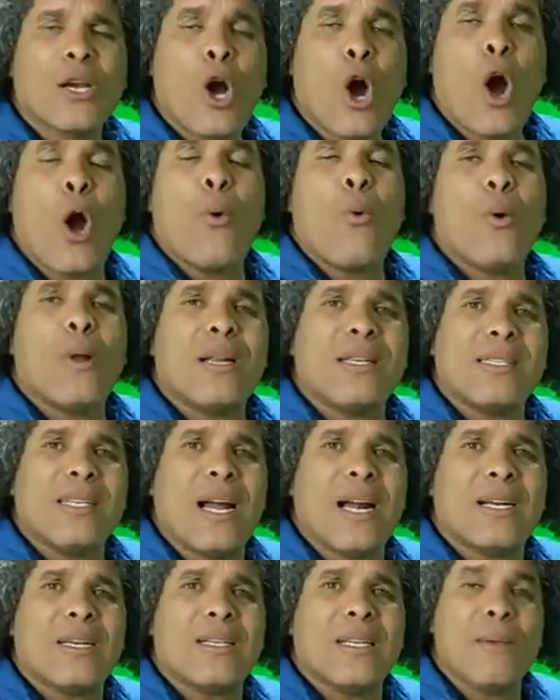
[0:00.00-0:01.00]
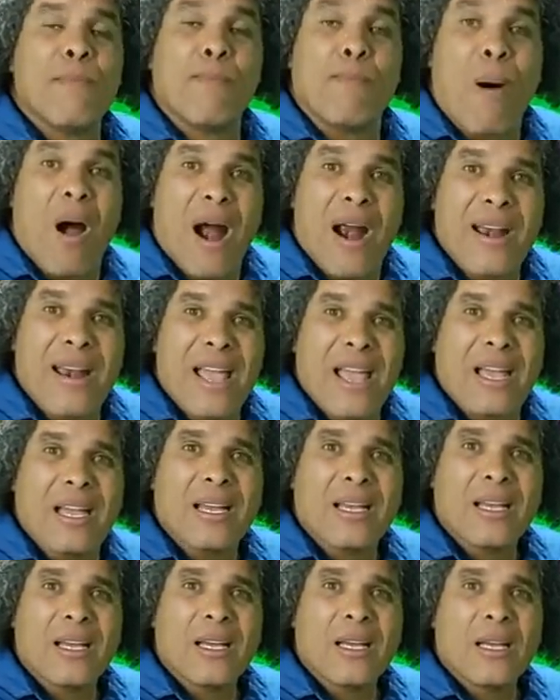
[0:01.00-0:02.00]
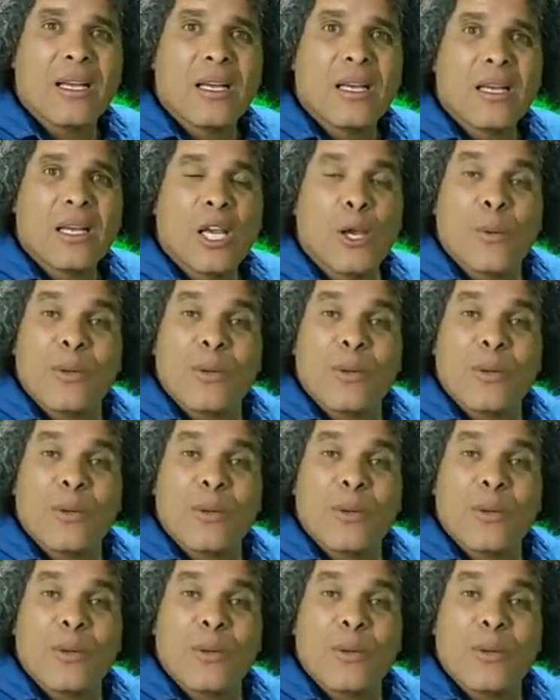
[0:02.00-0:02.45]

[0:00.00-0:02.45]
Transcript: How old is Norton? He born there? He